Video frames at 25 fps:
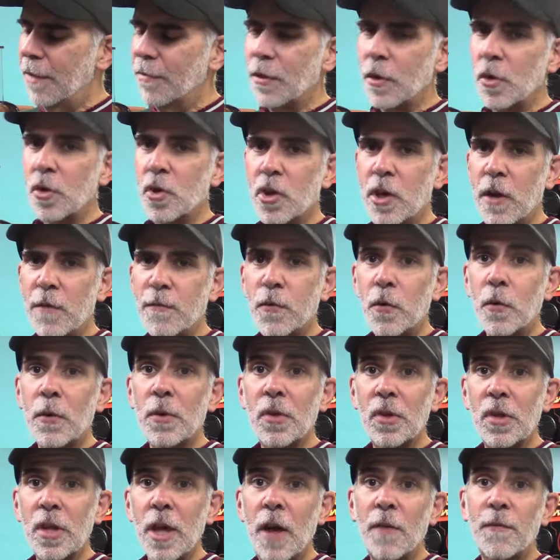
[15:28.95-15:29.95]
the shifter
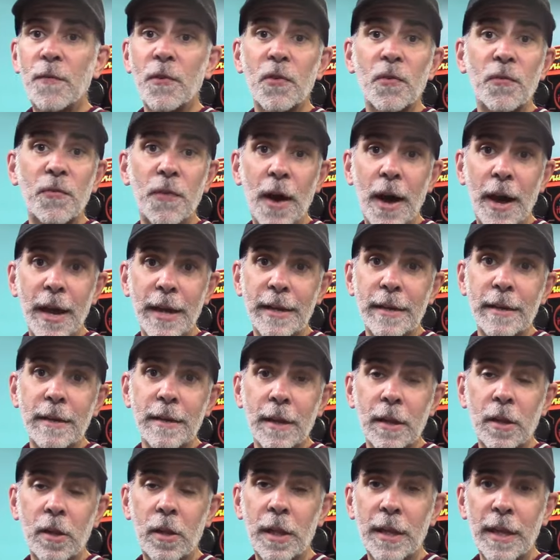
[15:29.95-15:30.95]
itself is fine.
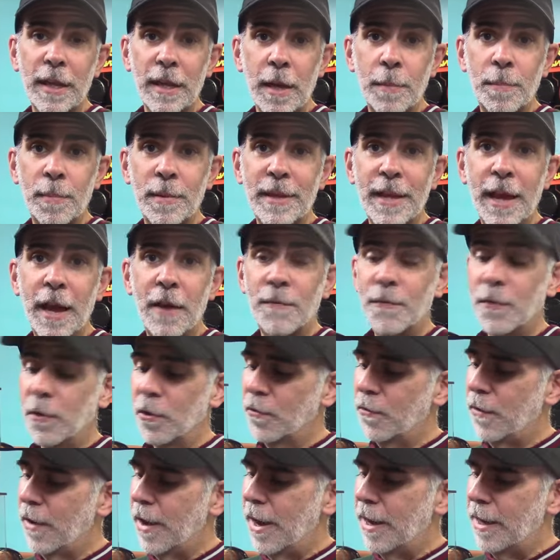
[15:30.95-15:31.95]
The clicking up and down
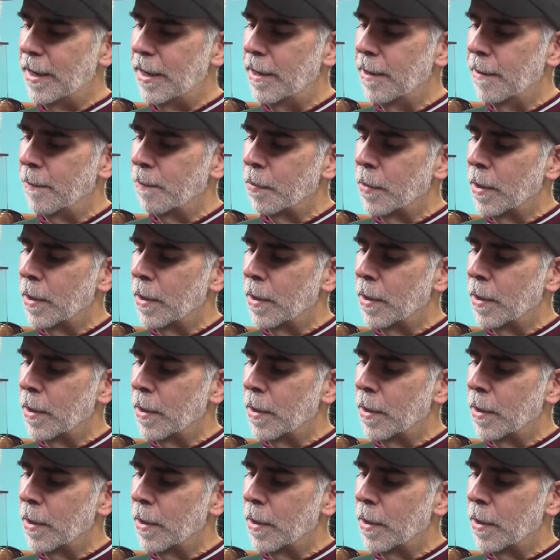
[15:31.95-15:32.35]
feels fine.